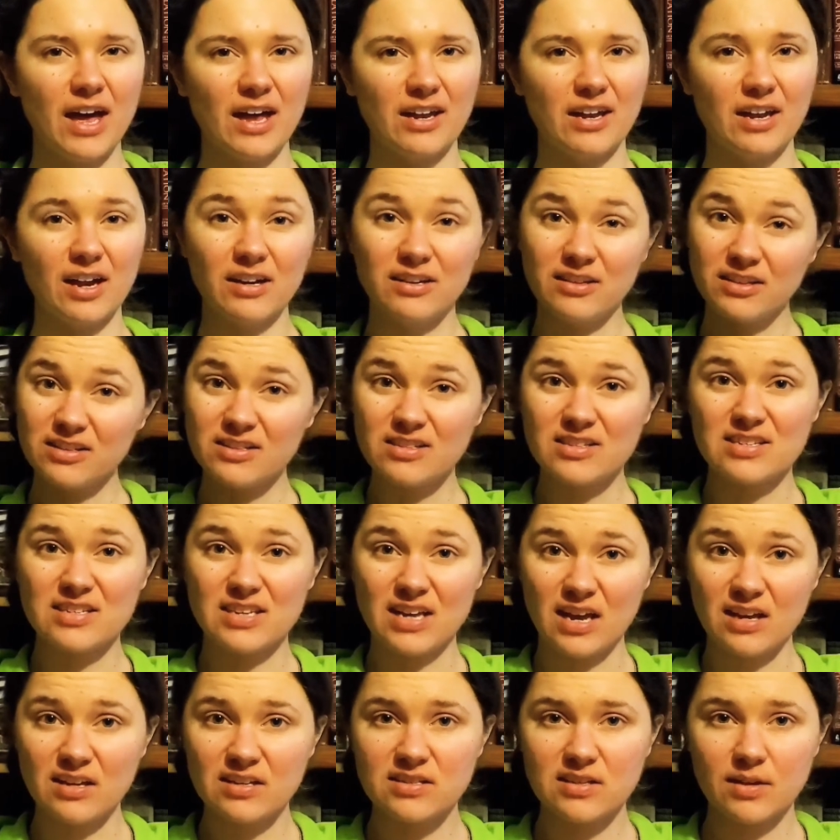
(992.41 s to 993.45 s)
That I
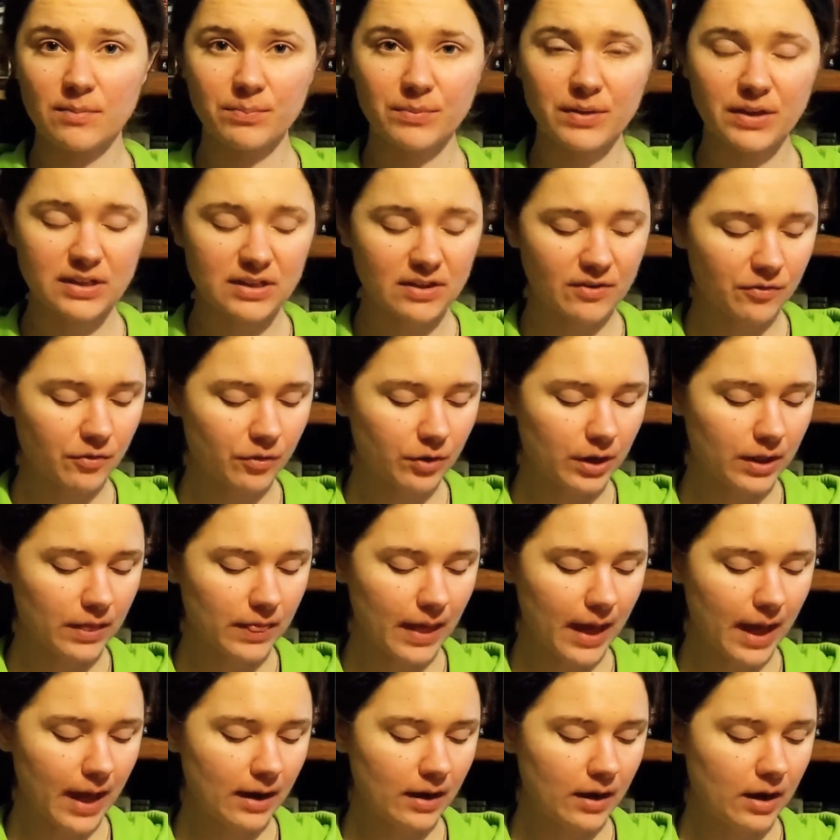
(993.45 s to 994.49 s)
didn't say something
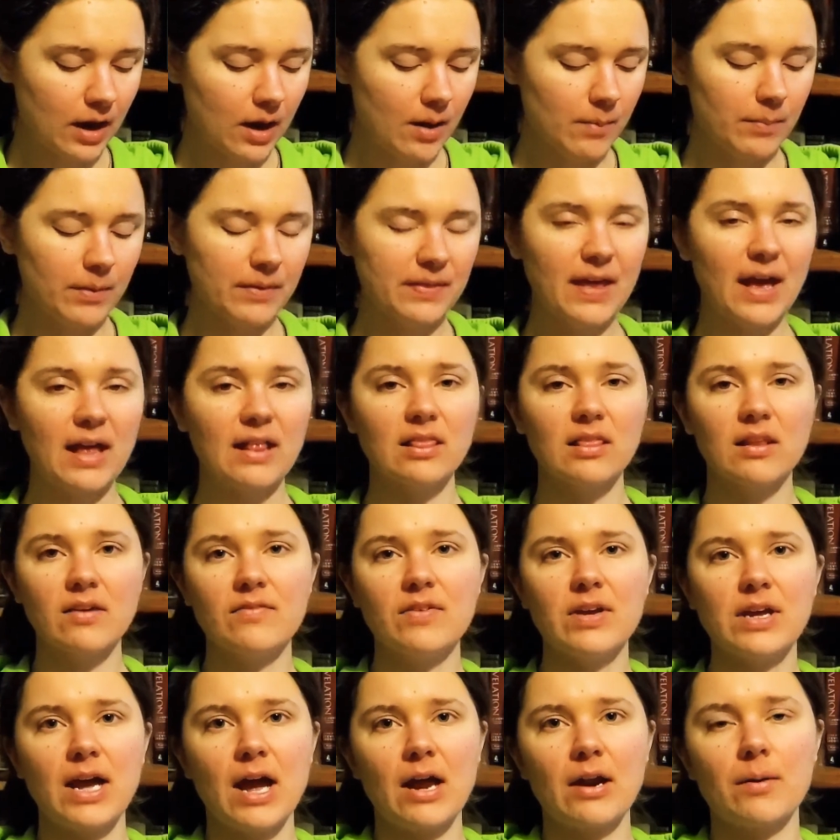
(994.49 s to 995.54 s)
different in that, but
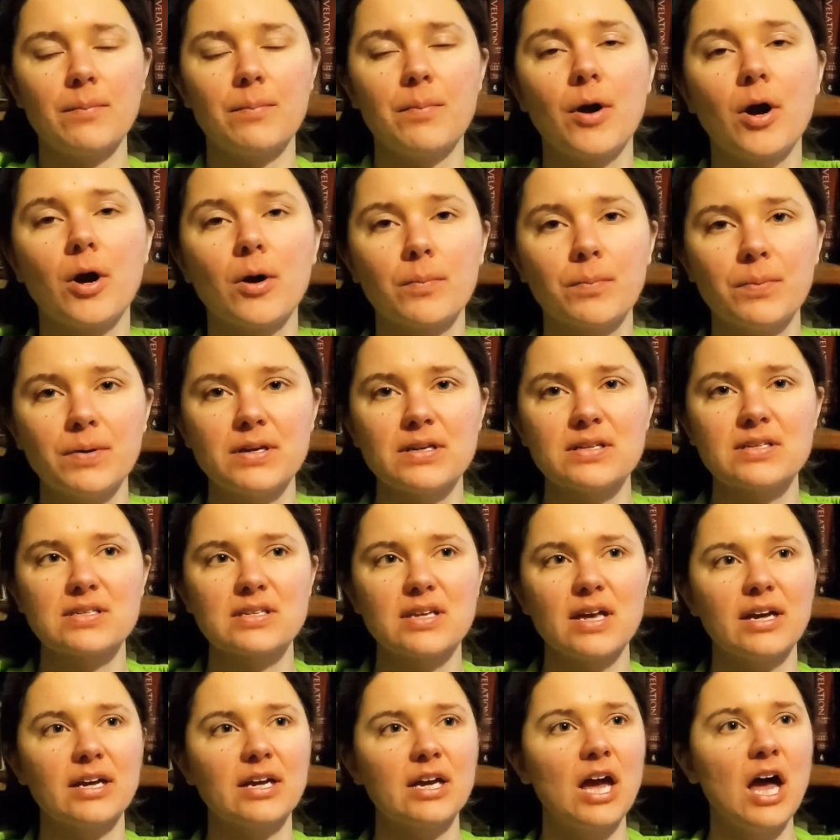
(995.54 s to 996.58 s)
that living out a
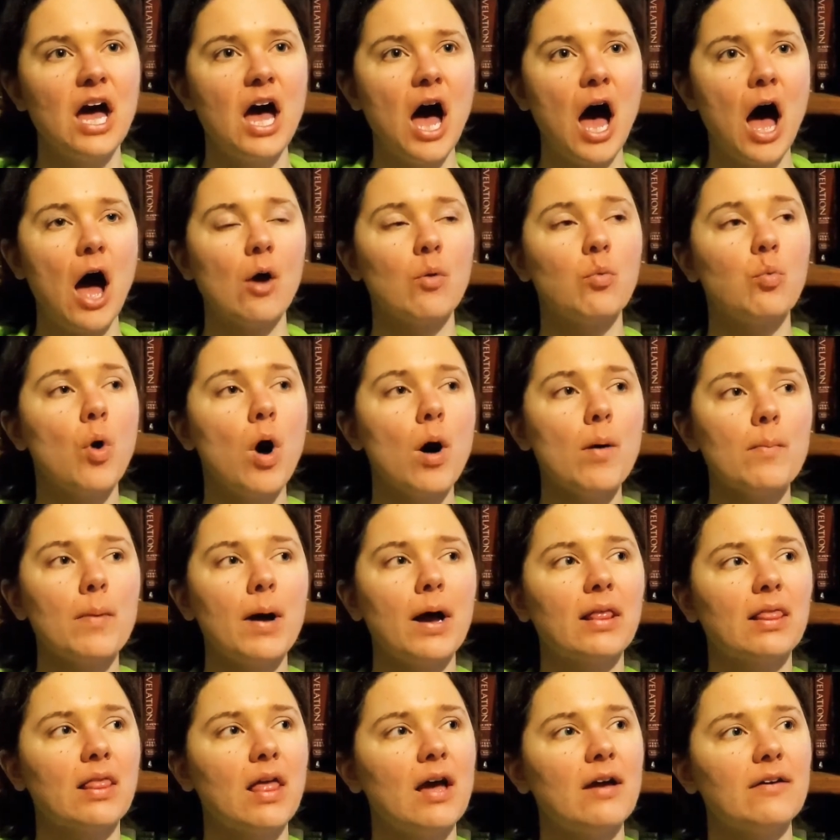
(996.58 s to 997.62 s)
purpose. Like, I
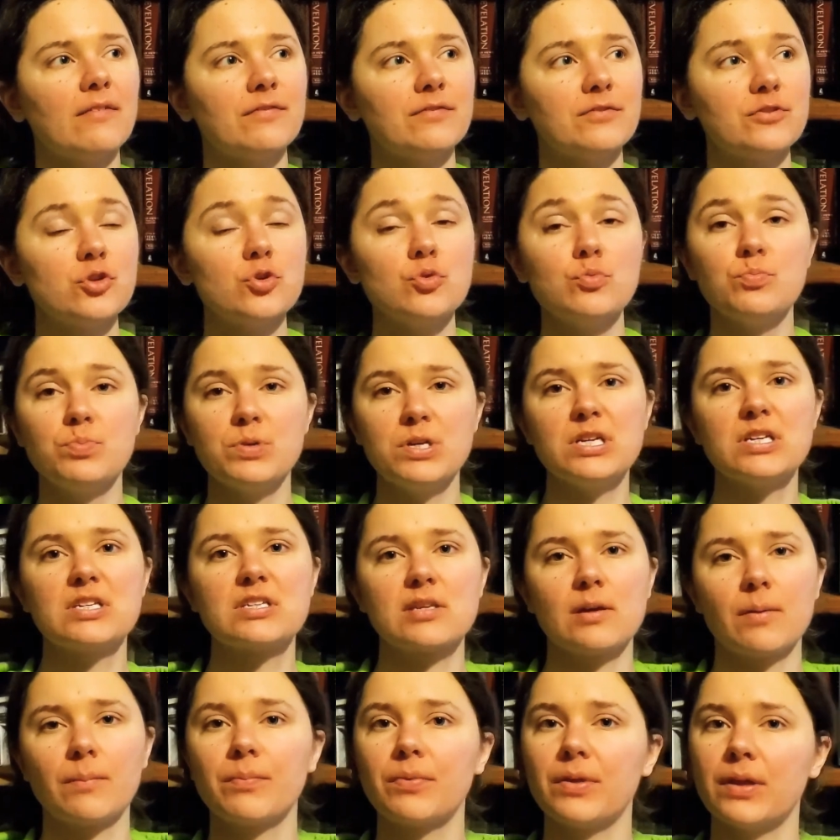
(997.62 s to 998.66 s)
want my life to
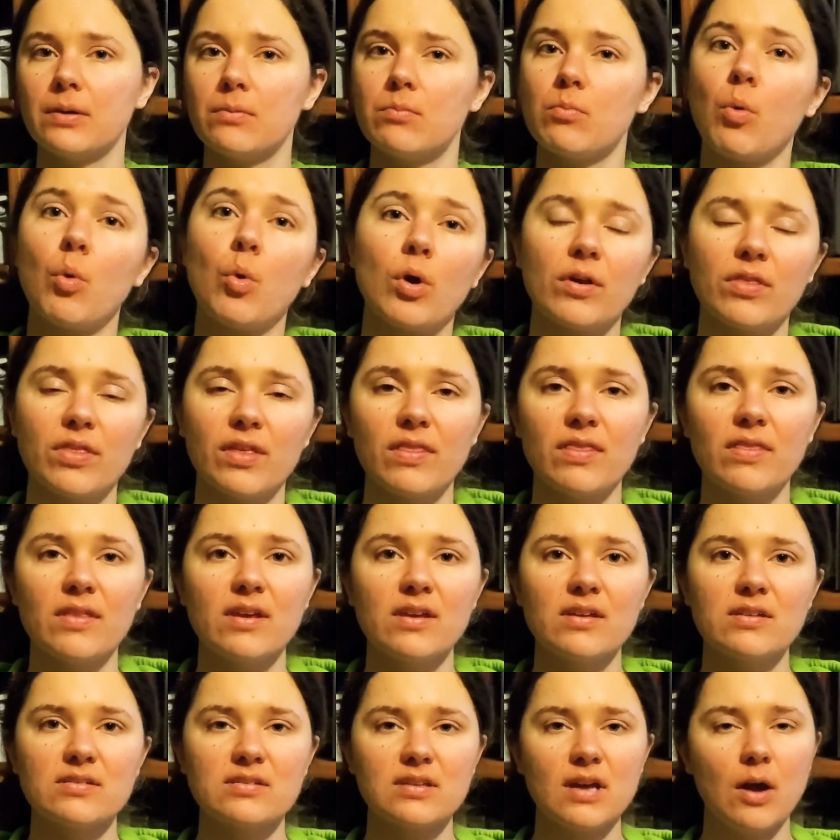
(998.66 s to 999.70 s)
be something more
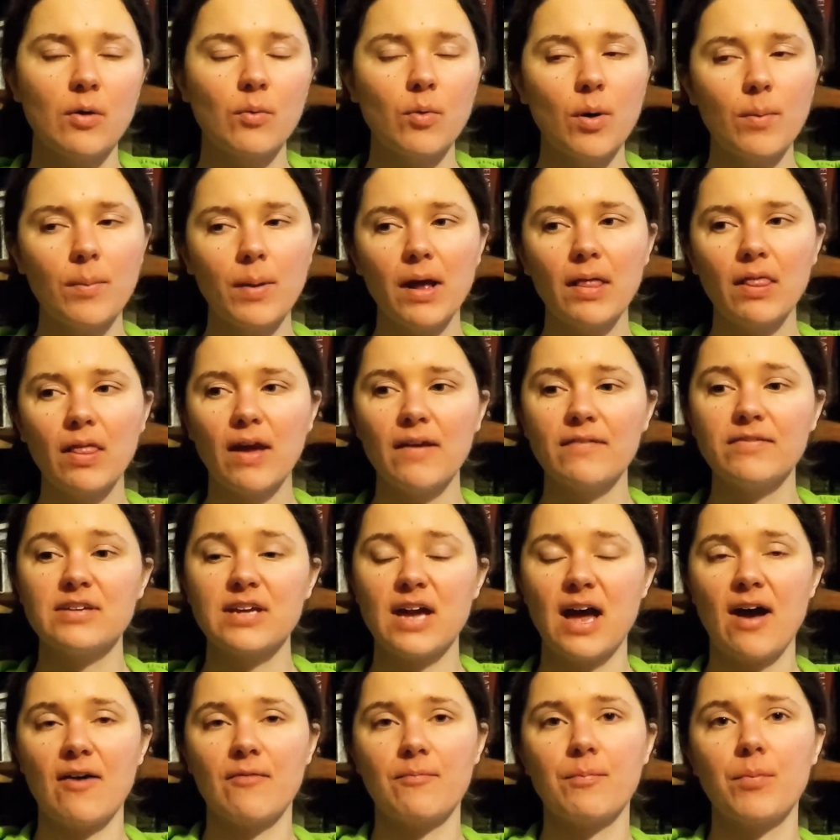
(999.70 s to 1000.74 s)
than this. I want my
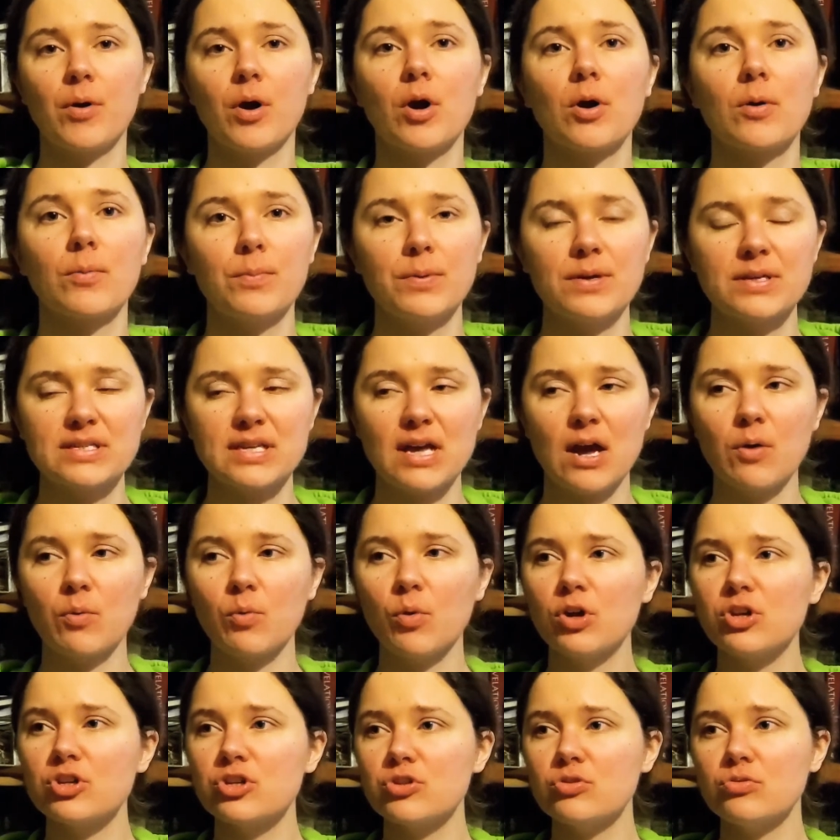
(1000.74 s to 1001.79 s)
life to have
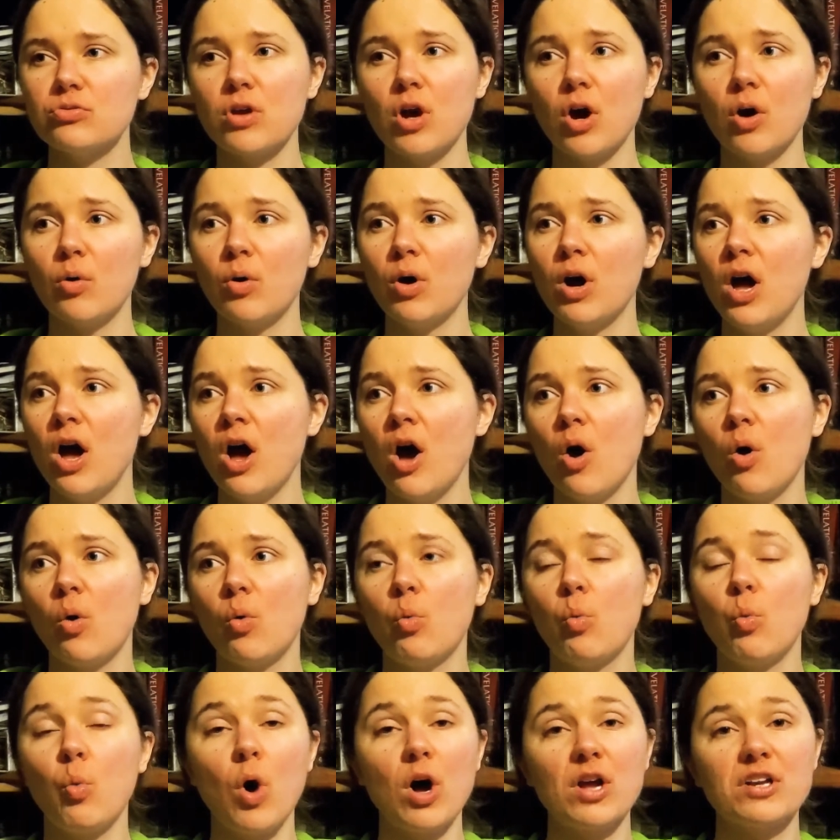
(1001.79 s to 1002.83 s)
purpose. I want to know
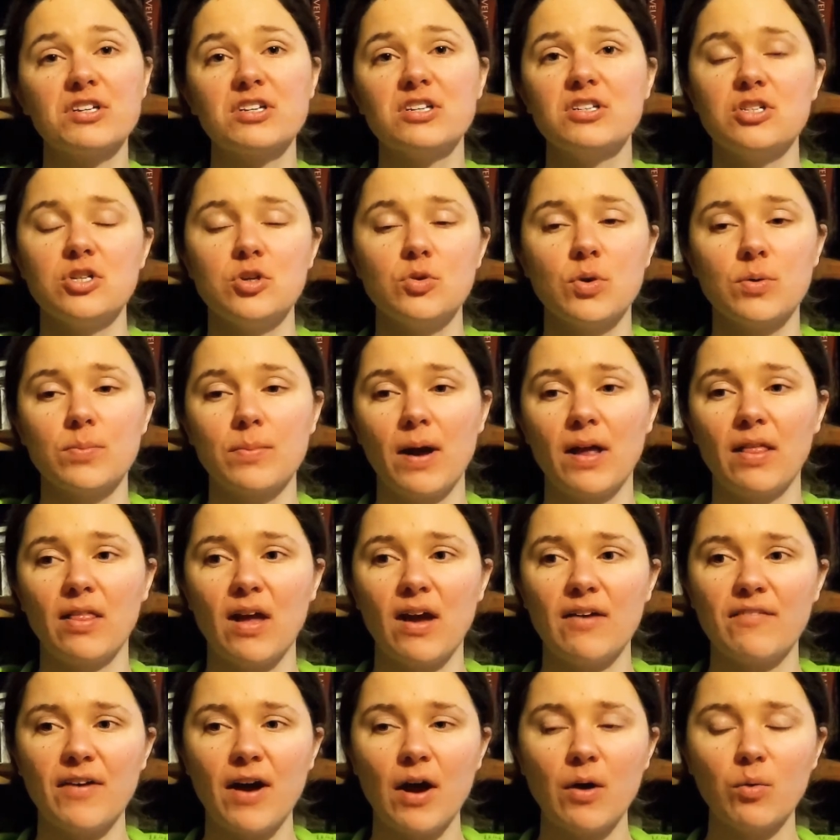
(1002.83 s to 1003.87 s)
what to do
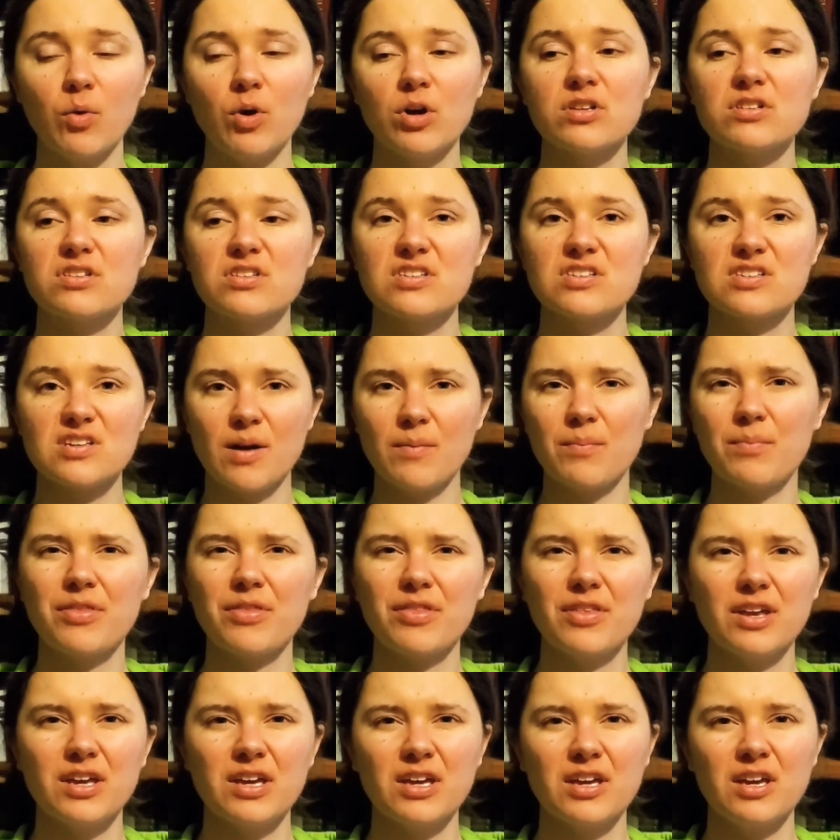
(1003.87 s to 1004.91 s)
with my life. I want
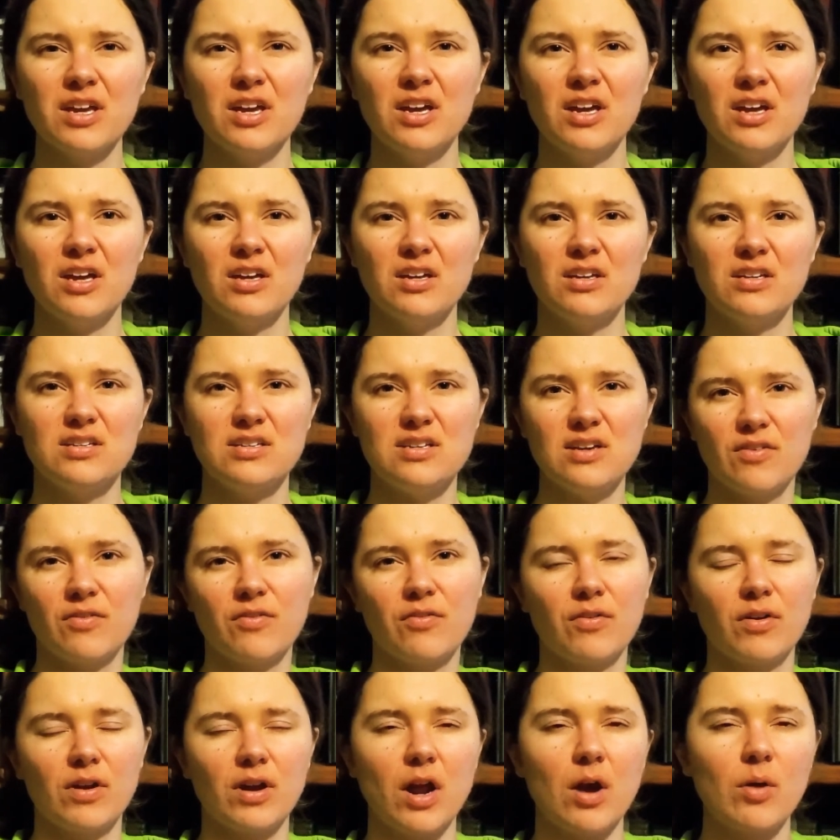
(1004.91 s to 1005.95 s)
something
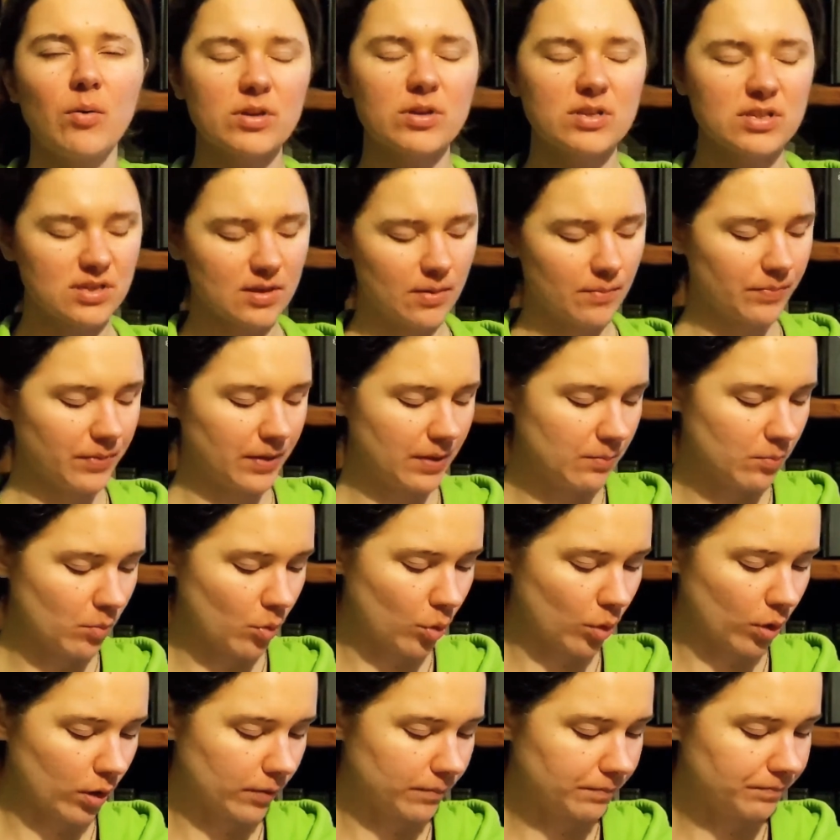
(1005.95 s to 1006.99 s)
different. I want
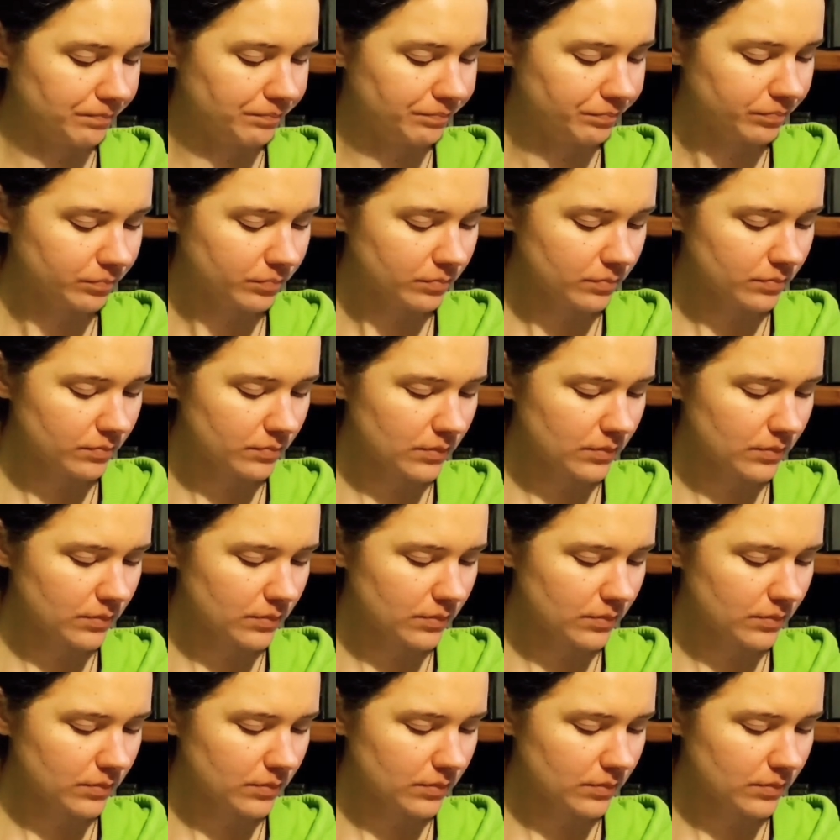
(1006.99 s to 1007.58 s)
something more.